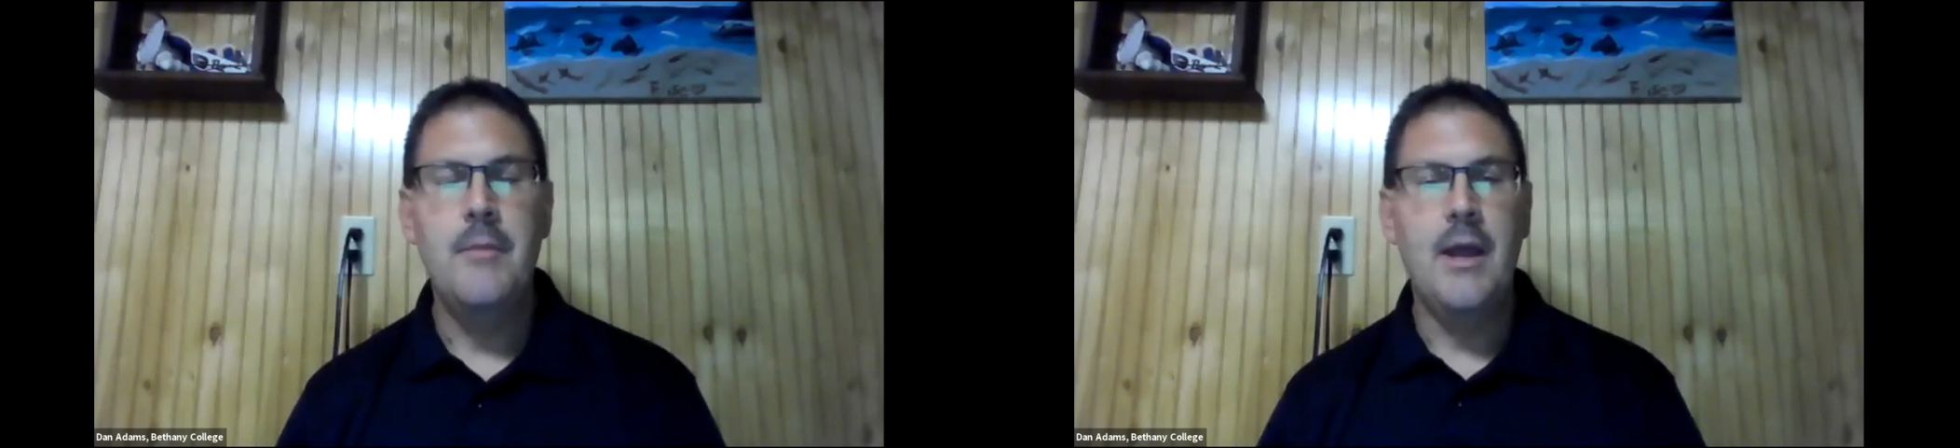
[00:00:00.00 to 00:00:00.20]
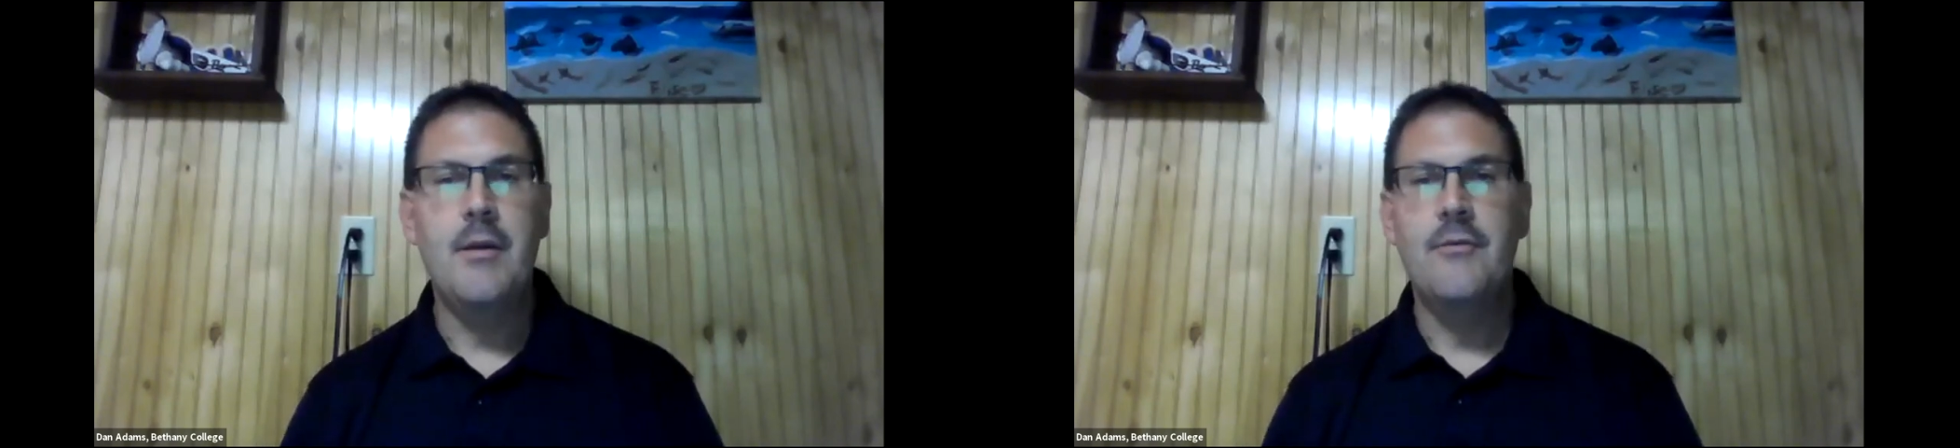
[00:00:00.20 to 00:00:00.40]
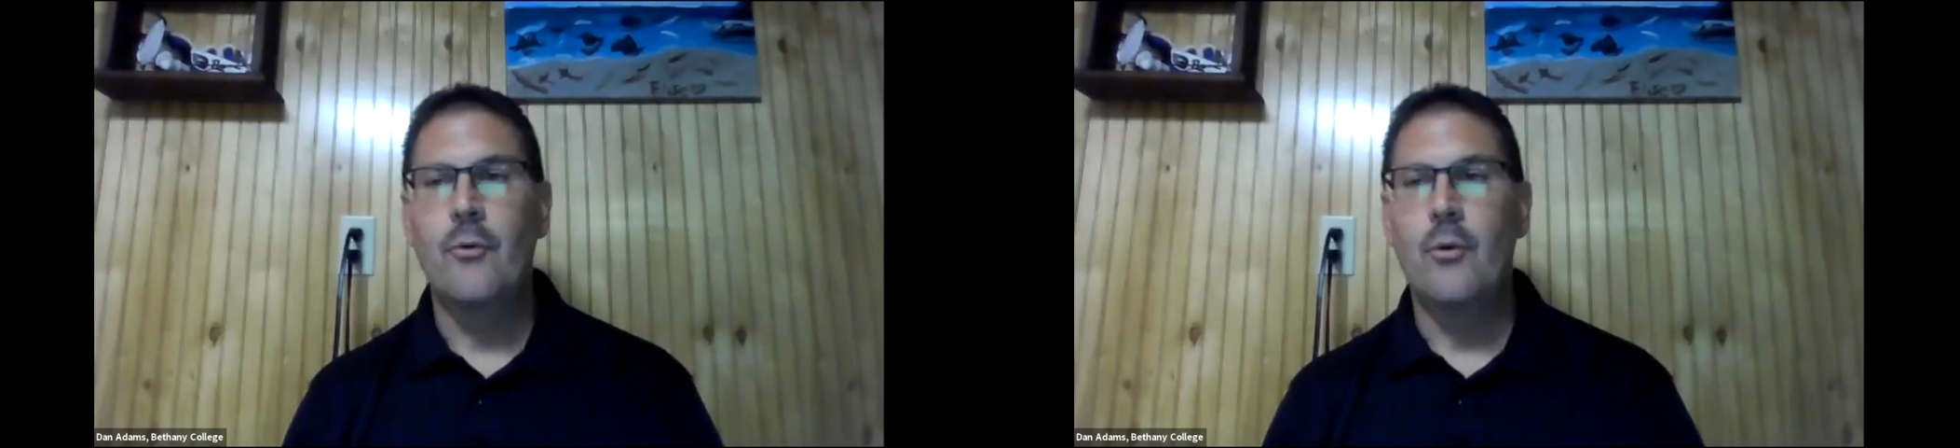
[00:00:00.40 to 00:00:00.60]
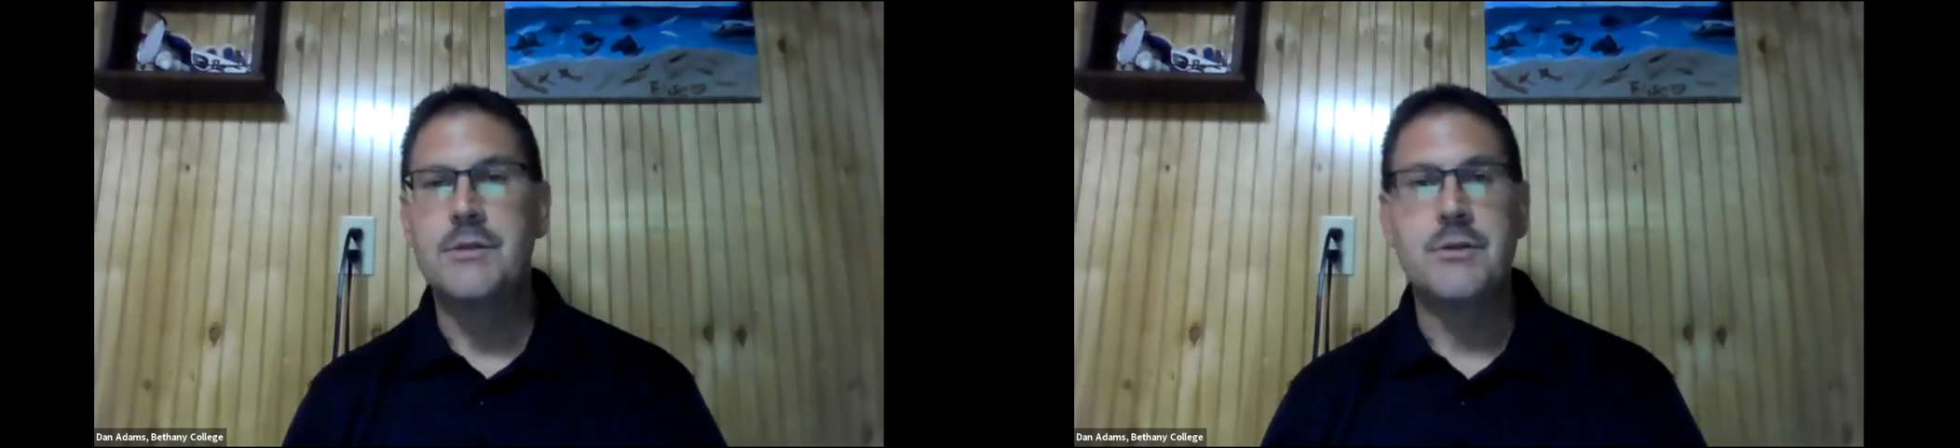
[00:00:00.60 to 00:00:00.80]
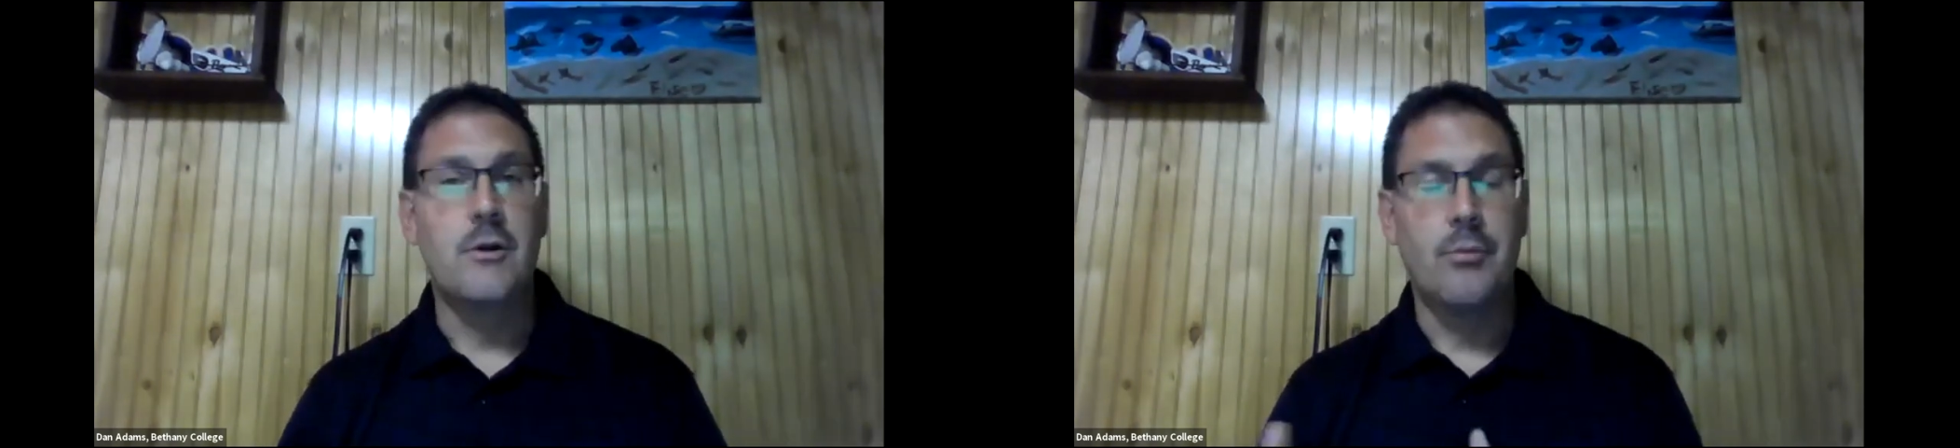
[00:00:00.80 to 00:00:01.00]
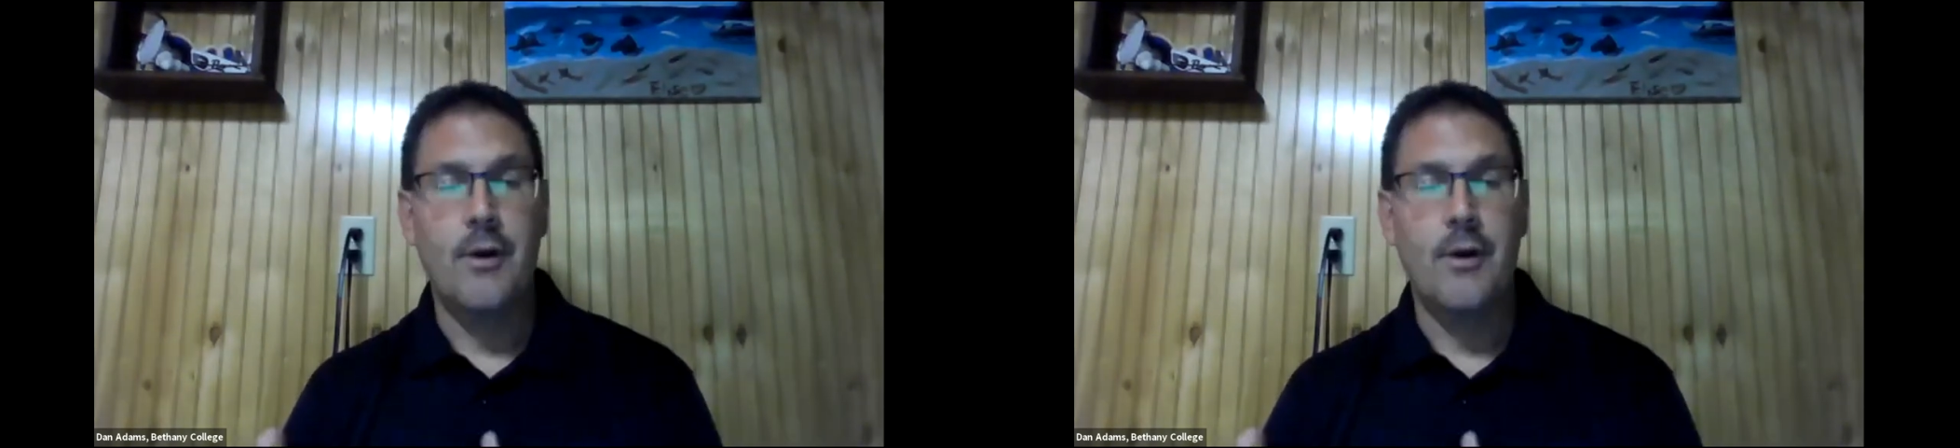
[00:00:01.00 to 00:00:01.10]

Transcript: maybe for a certain